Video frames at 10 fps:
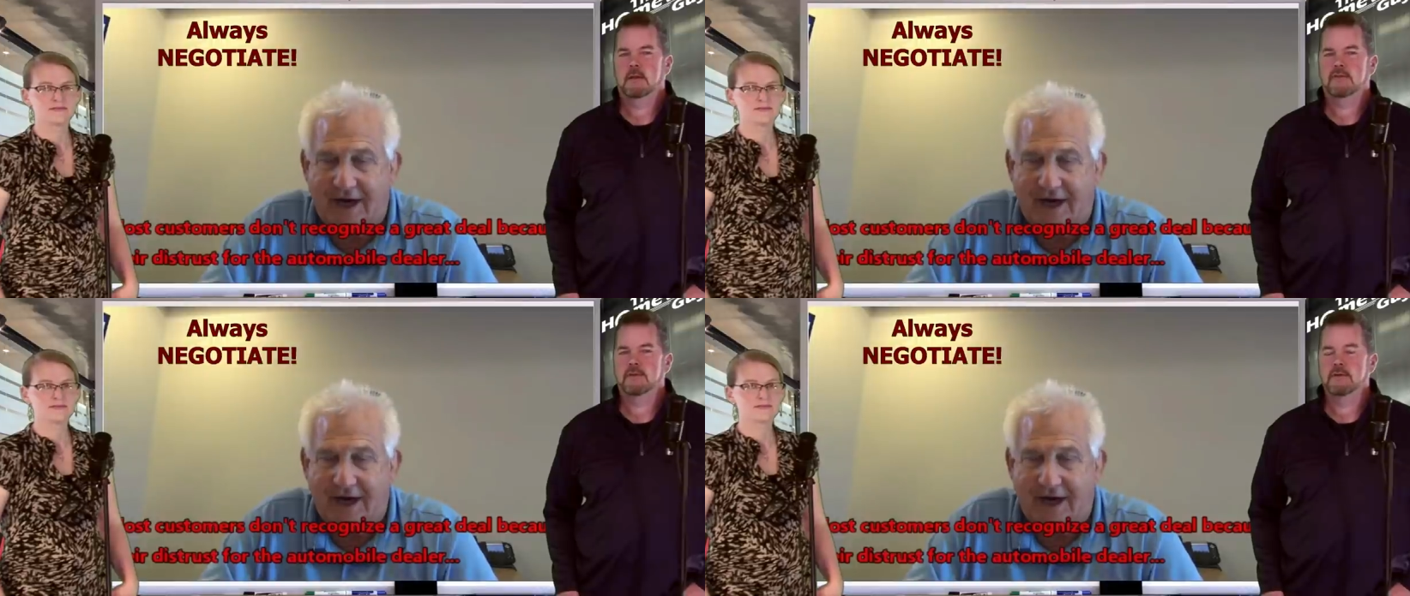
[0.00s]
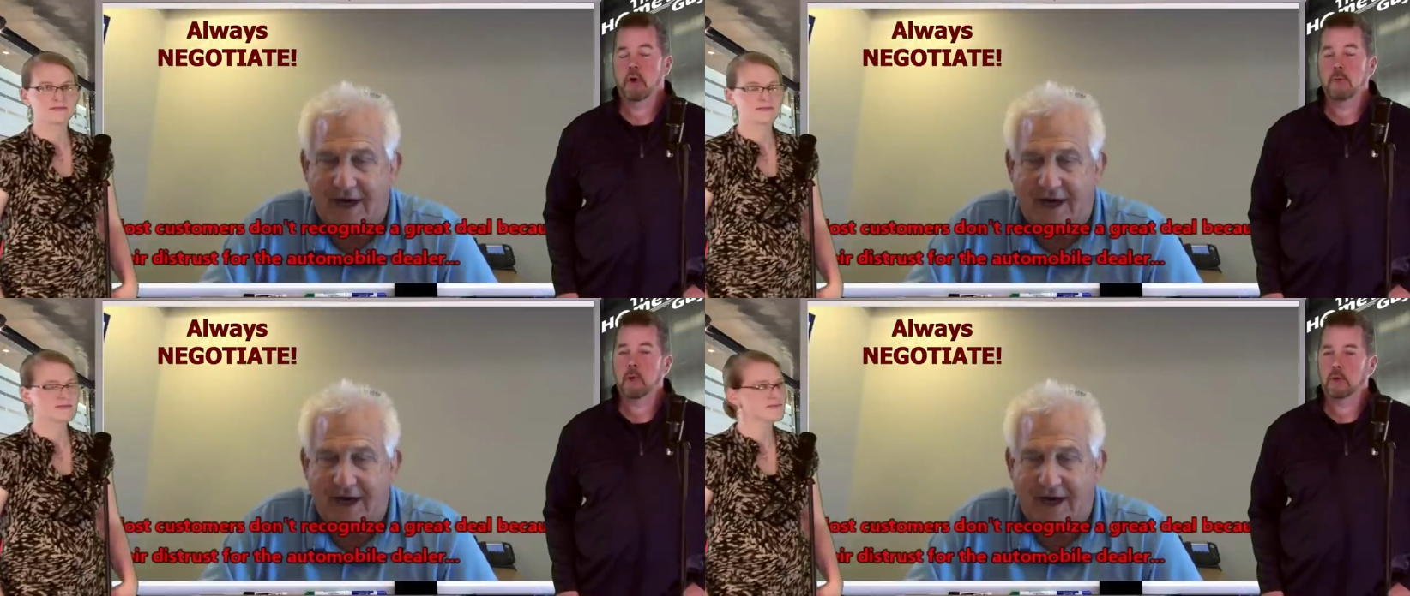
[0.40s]
Speaker 1: The
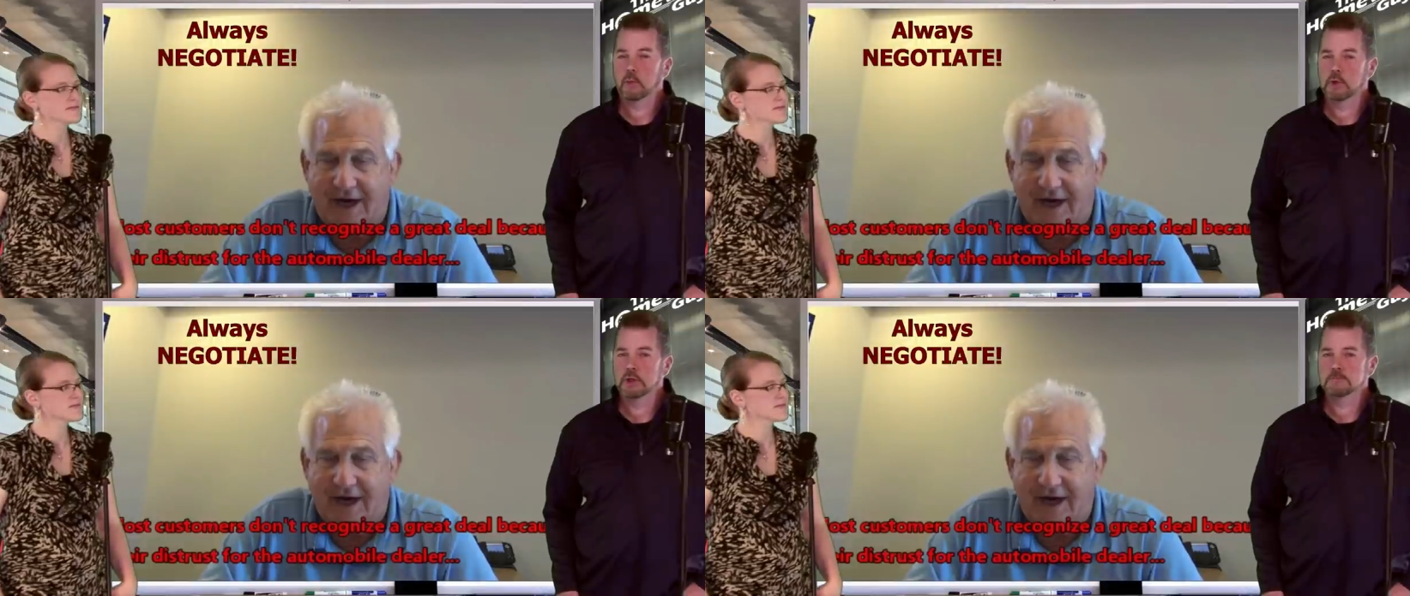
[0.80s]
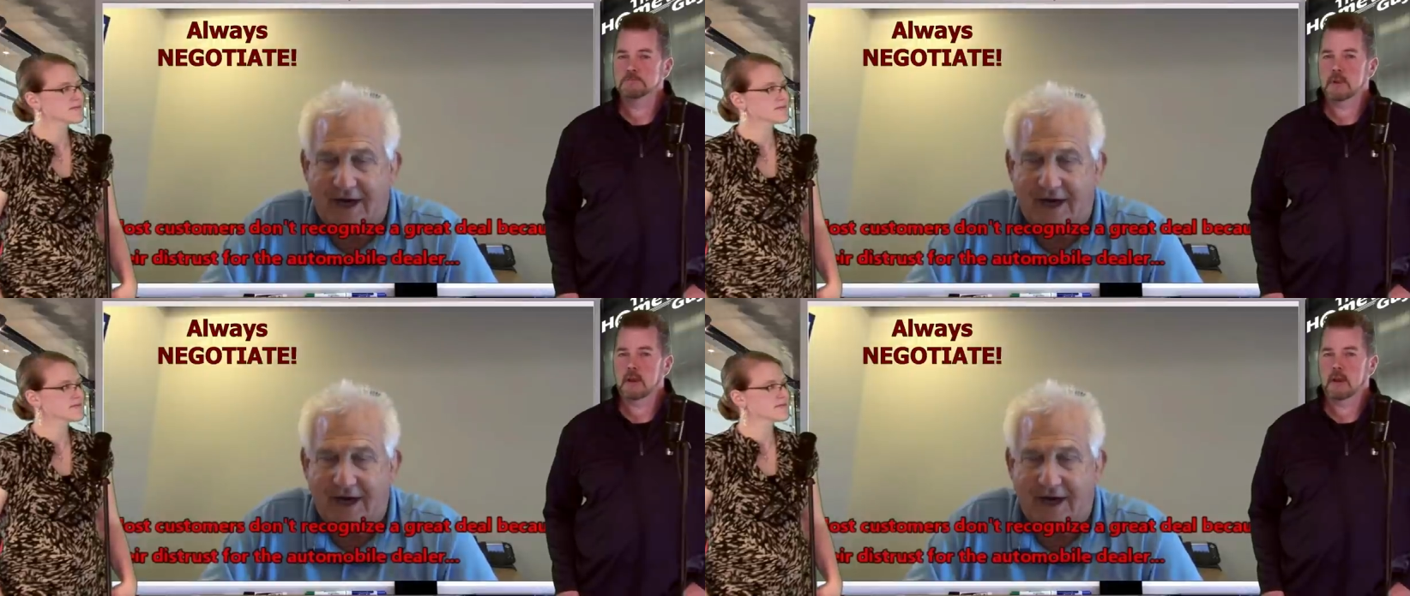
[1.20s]
no more
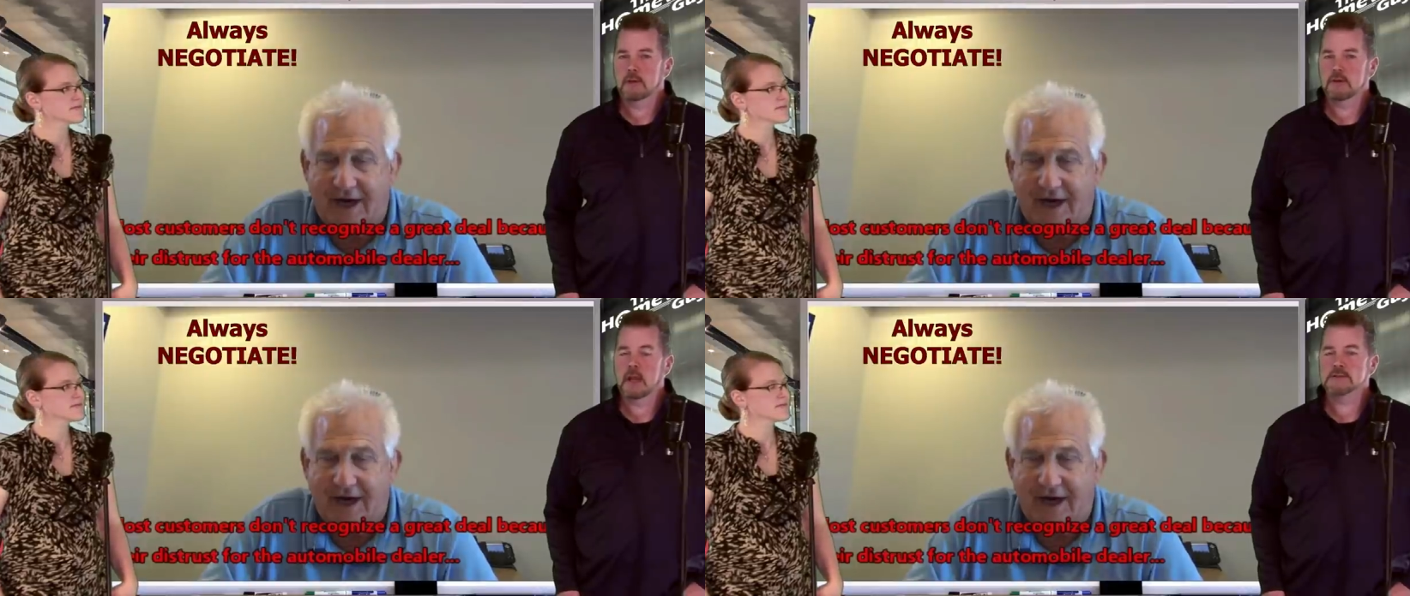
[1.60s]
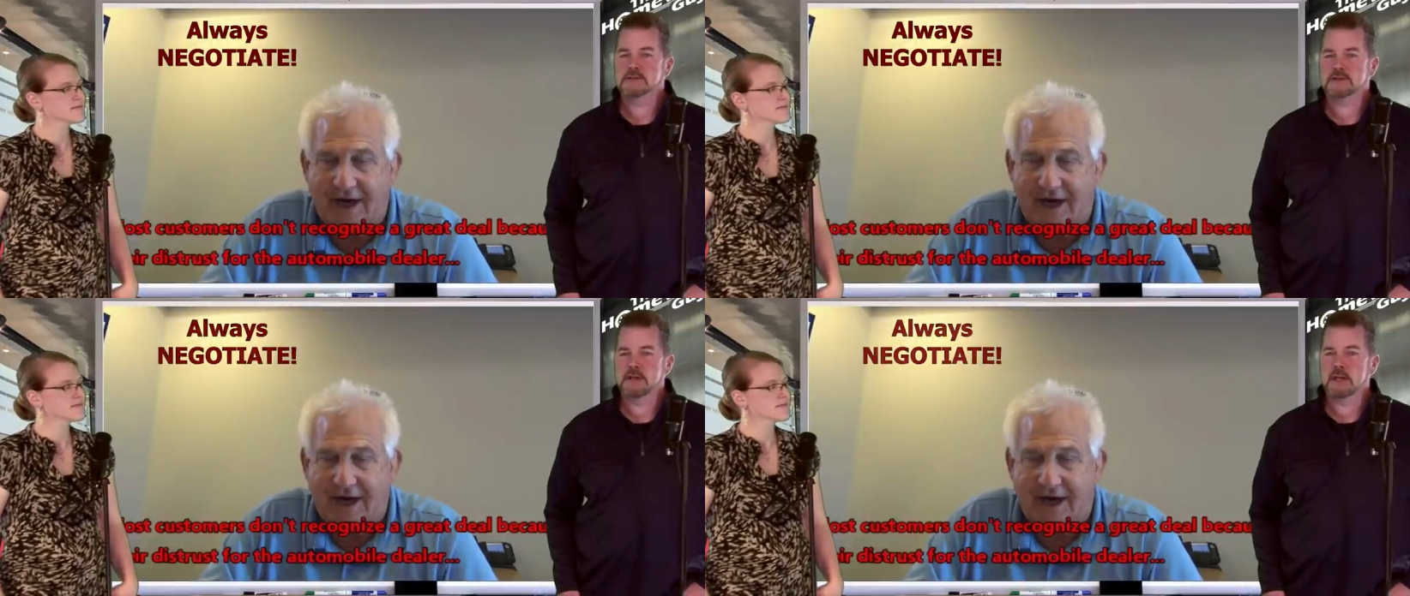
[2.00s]
room, you guys
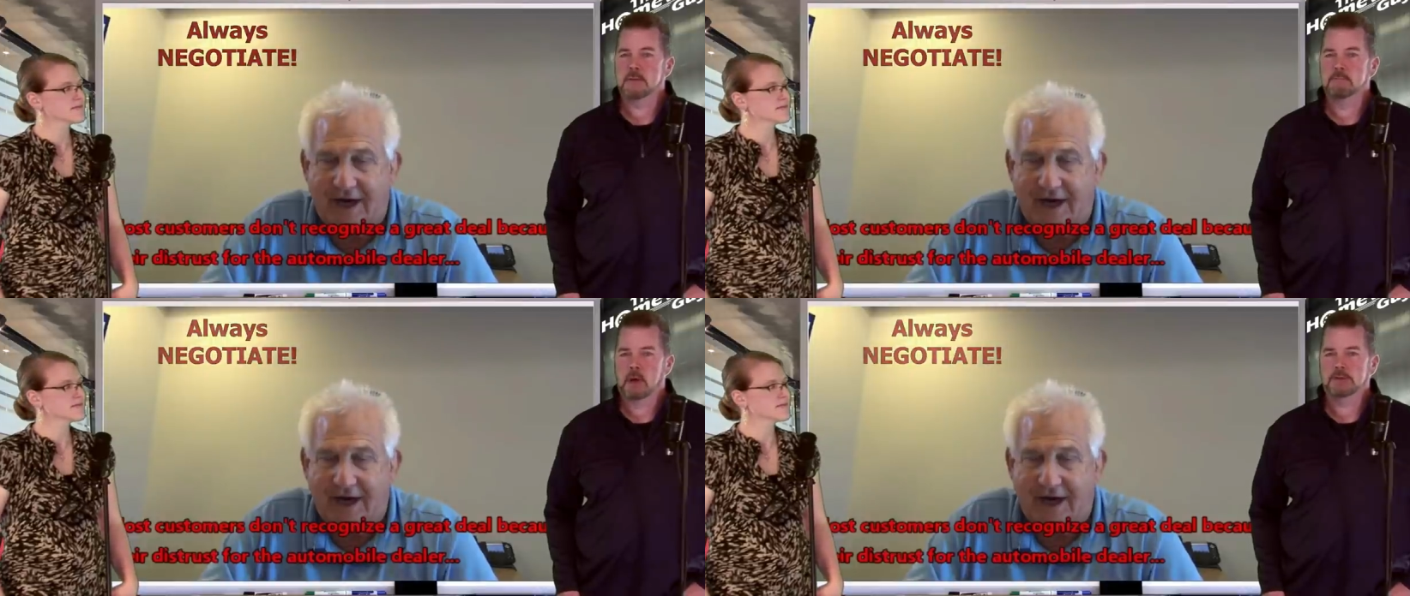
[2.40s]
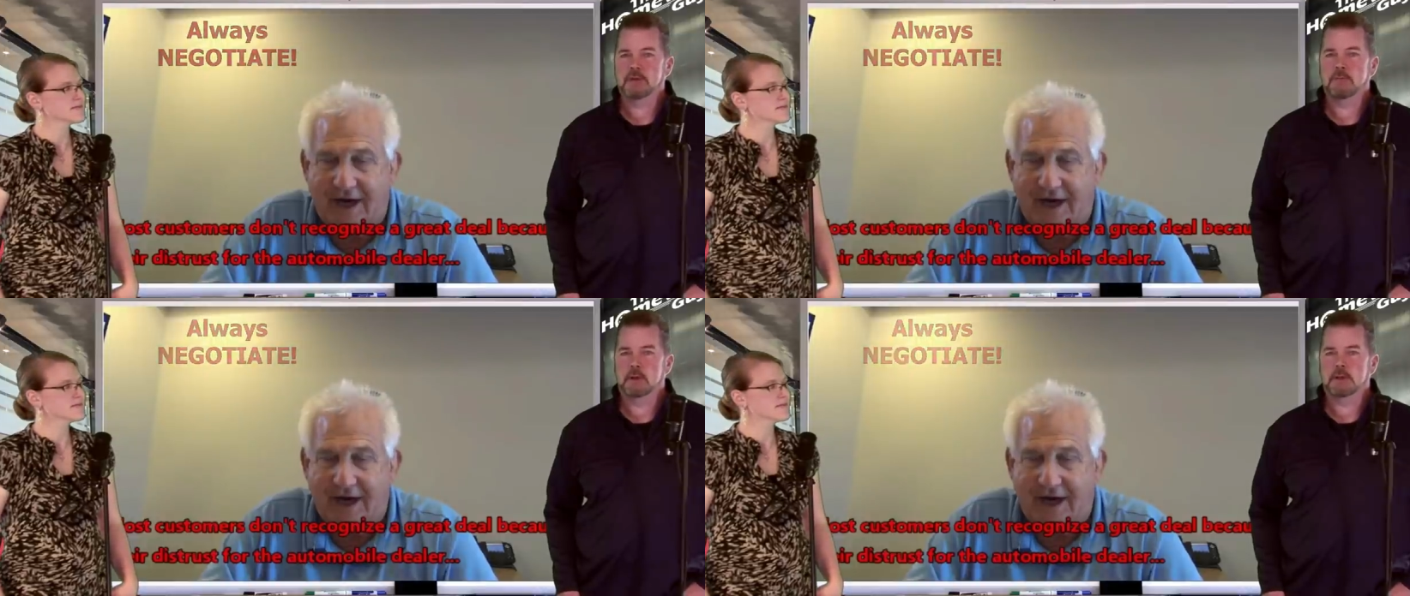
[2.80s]
are sitting in
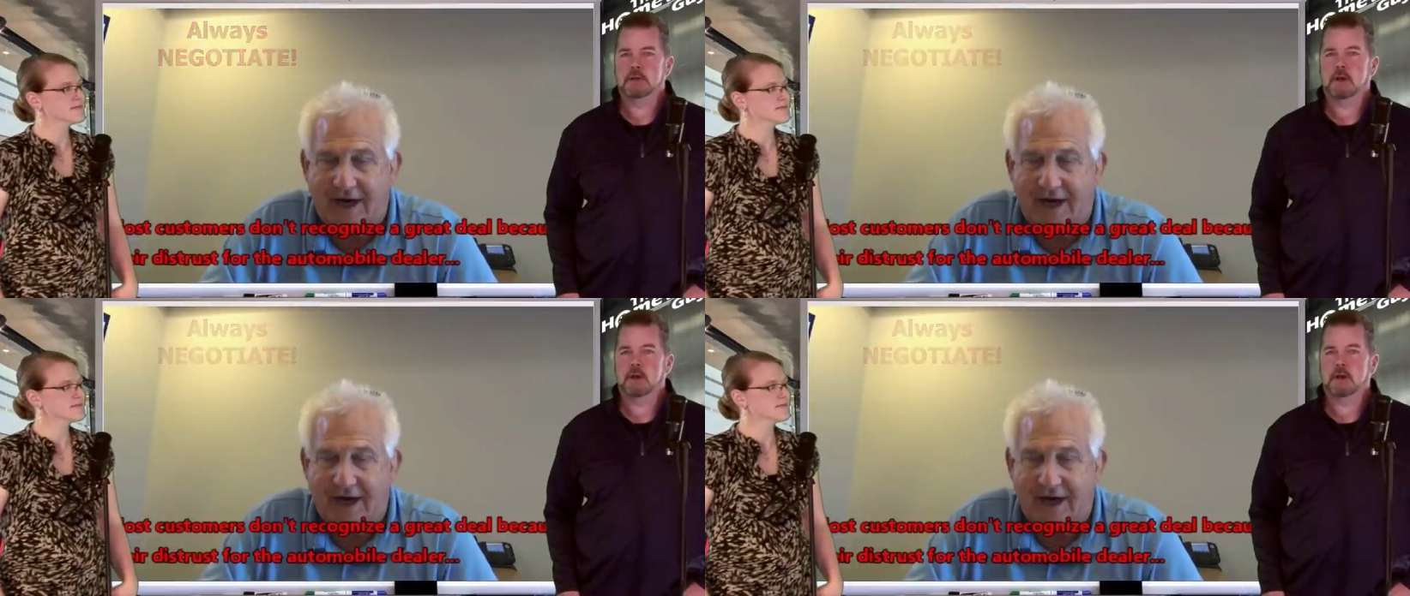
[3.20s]
multi-million